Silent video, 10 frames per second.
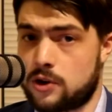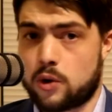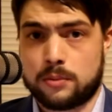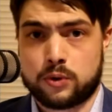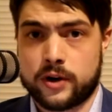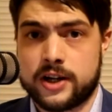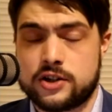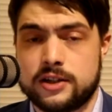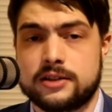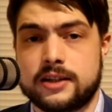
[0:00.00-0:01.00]

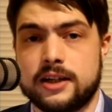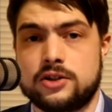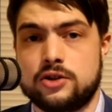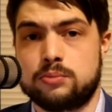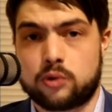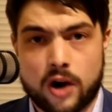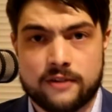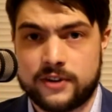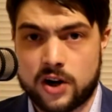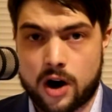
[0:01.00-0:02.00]
corporations get to
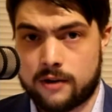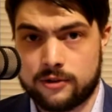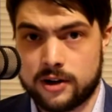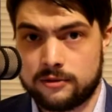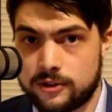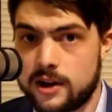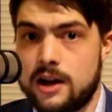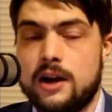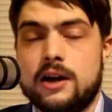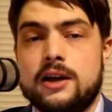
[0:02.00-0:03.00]
profit off of
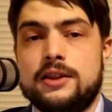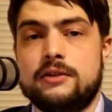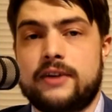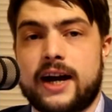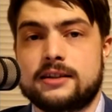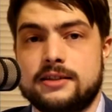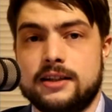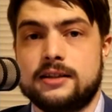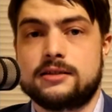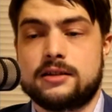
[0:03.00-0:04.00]
the vaccines.